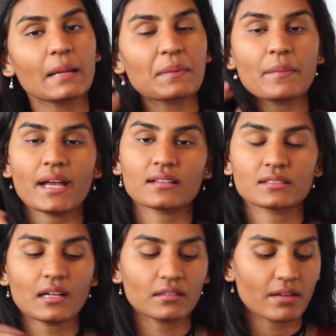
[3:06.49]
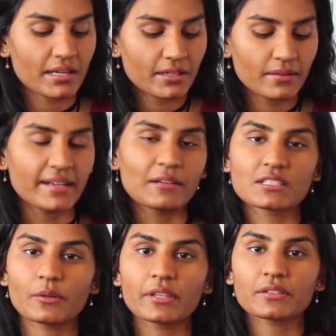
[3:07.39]
coming back to Colorado, and I
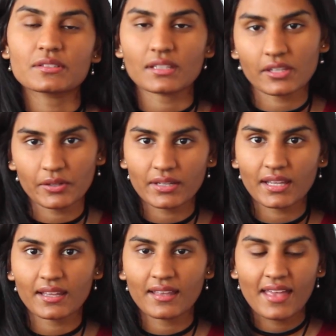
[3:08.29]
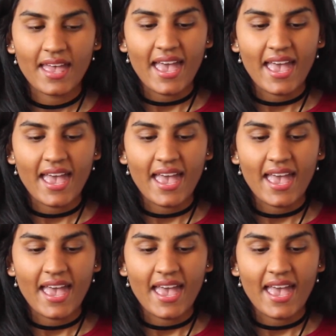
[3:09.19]
was going through security.